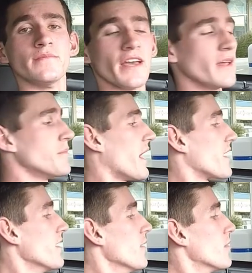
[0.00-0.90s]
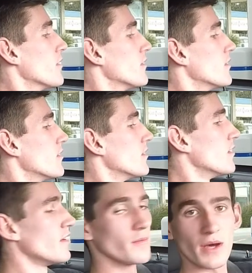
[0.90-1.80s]
And back up.
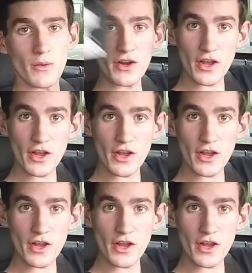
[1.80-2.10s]
But we're